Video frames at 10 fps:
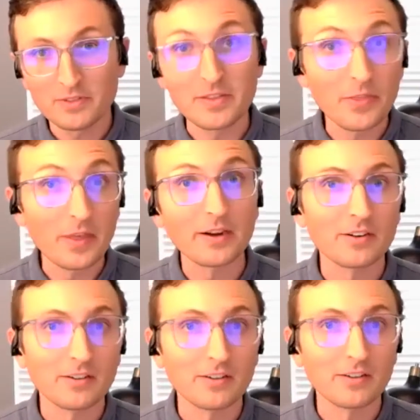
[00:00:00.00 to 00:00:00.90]

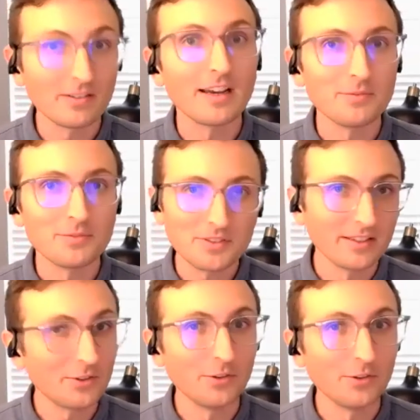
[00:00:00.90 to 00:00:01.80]
their lives,
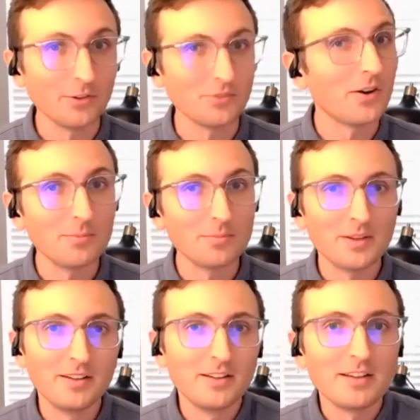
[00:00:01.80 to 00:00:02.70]
like close to
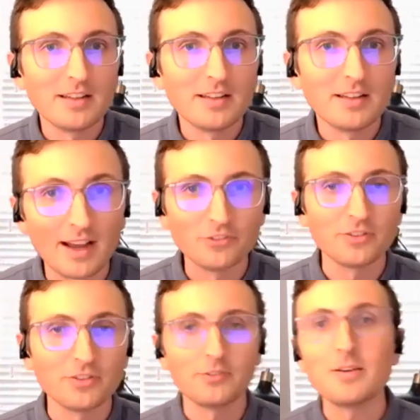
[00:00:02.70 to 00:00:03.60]
home, not
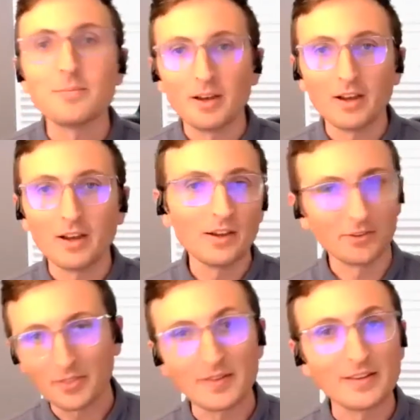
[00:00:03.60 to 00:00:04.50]
just some
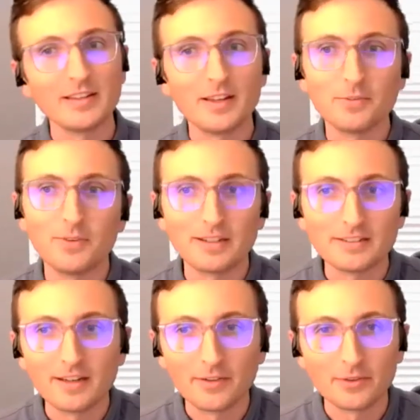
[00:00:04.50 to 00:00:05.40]
other thing
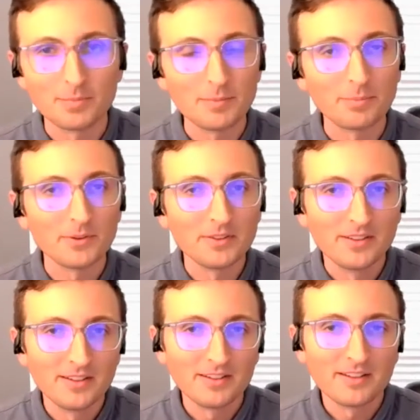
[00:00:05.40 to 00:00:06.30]
affecting other people.
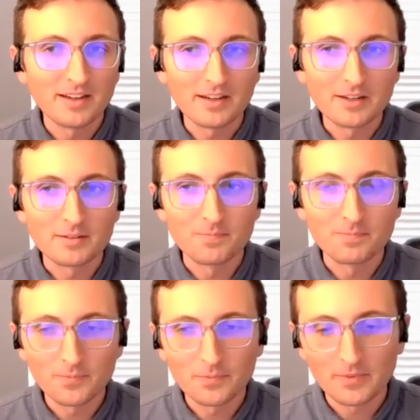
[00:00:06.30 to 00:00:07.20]

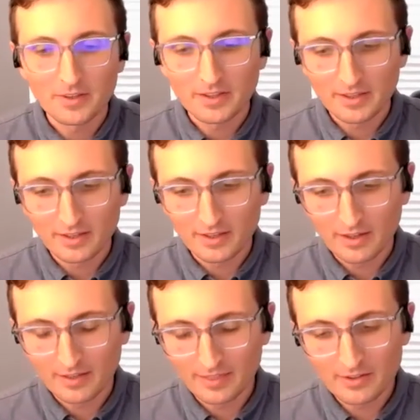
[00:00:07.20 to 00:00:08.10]

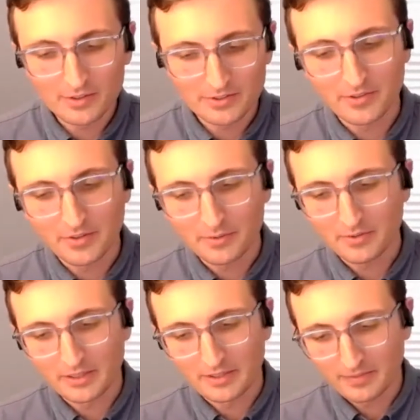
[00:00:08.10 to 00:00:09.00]
I think also,
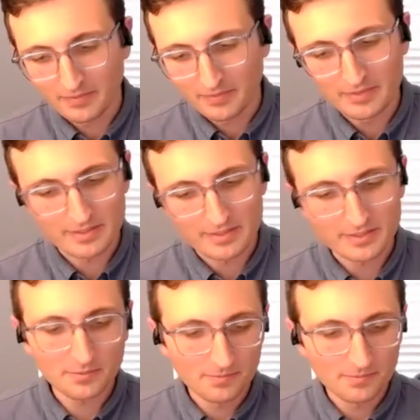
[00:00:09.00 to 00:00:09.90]
though, like
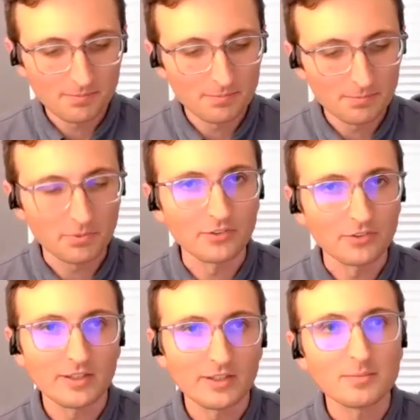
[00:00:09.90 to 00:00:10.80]
this
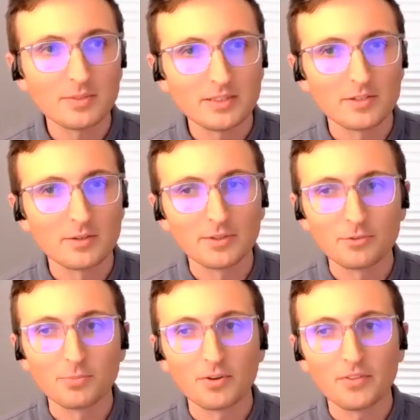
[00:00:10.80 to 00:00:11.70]
project can be so
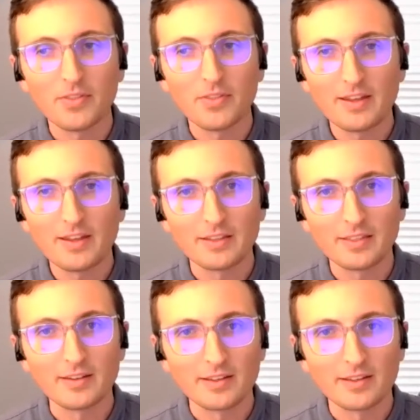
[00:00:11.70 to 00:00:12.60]
much more than that. I
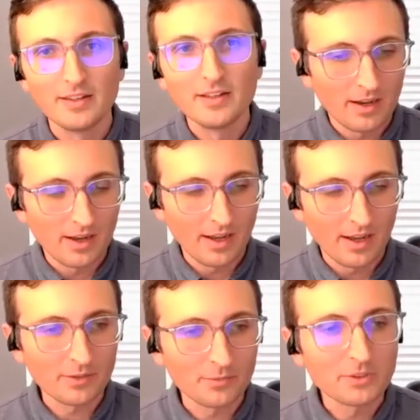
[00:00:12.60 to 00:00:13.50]
think I
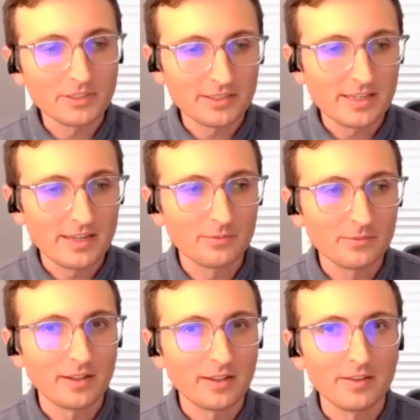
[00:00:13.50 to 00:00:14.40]
get really excited
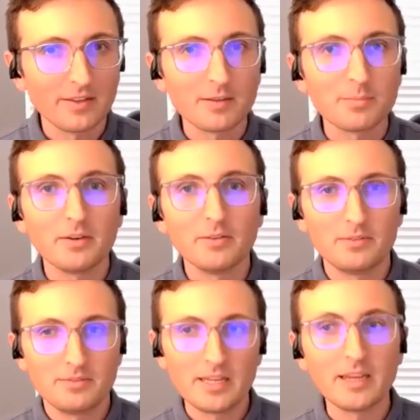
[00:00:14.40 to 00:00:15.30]
when I think about
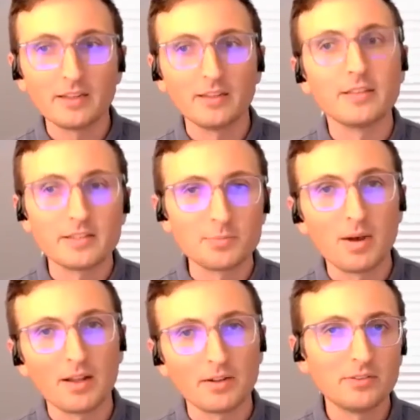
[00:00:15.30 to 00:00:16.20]
taking this
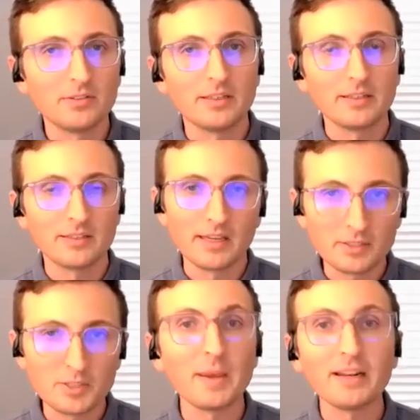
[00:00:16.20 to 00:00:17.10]
model,
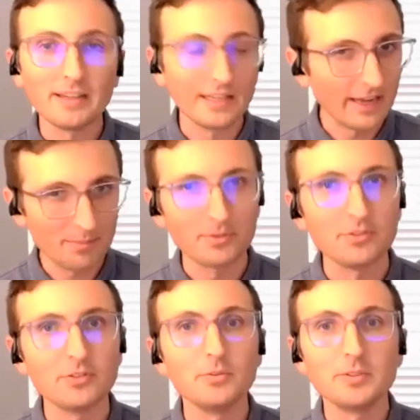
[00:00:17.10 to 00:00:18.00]
expanding it at
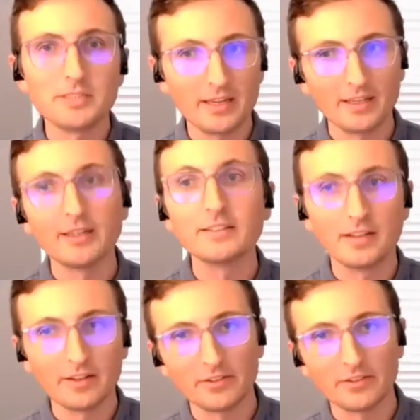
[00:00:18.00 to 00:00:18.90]
Purdue, taking it to
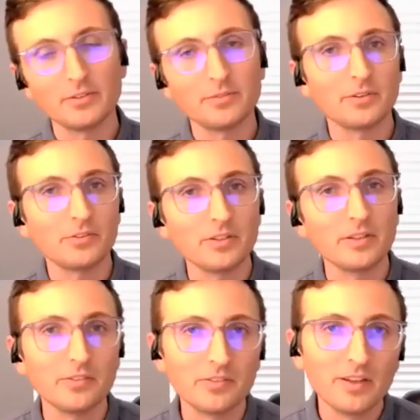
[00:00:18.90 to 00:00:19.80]
other
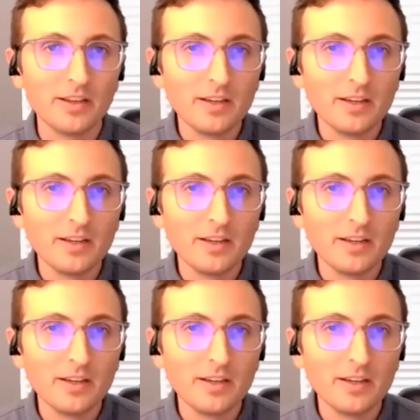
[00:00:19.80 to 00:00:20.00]
universities,